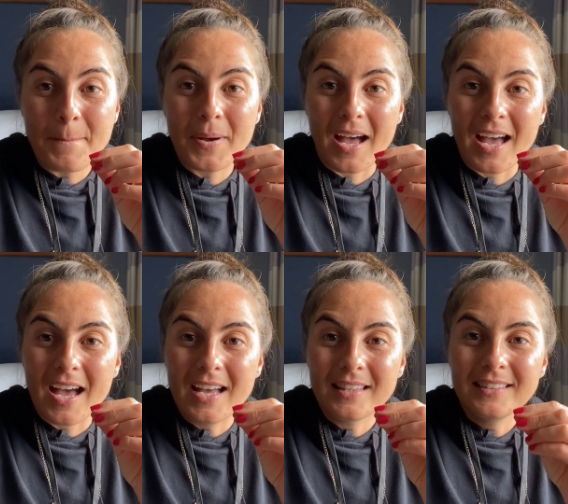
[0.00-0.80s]
But
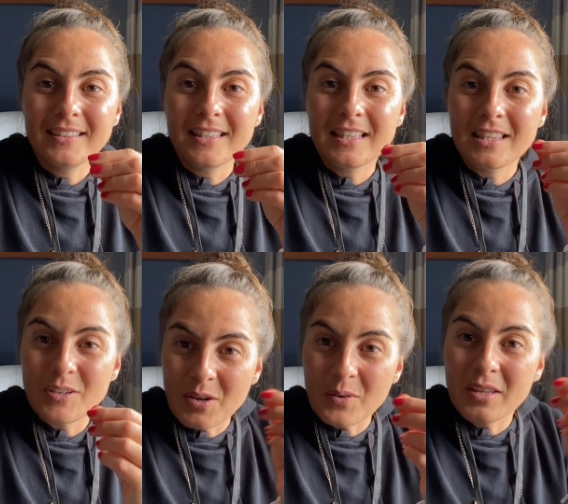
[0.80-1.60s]
you
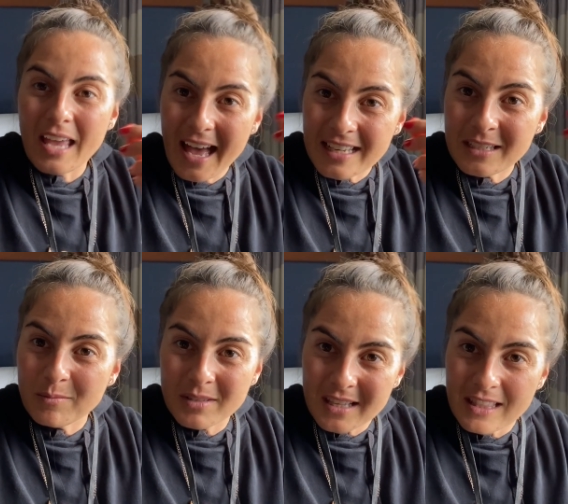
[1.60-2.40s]
know the
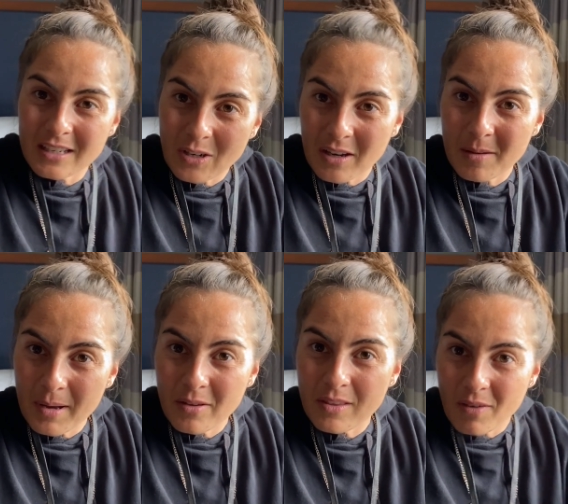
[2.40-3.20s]
atoms that they talk about,